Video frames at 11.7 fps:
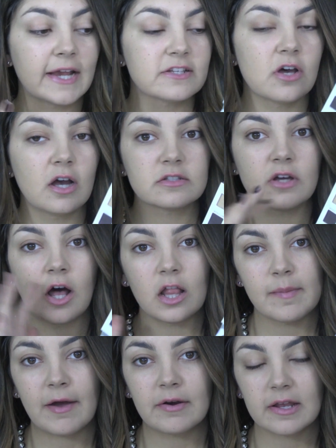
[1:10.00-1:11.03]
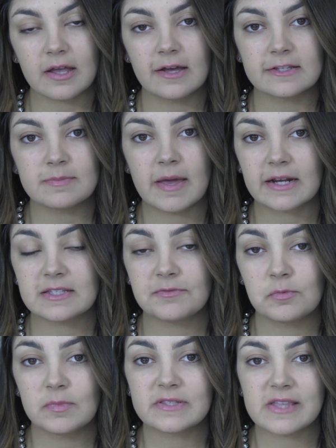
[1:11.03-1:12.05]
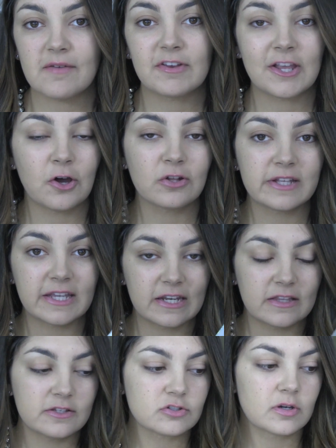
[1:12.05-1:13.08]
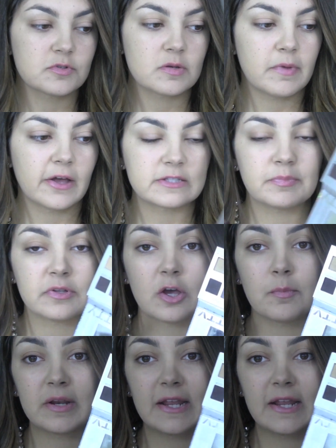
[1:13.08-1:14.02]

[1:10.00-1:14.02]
I talked all about It Cosmetics. If you missed that video, I'll link it in the description box below.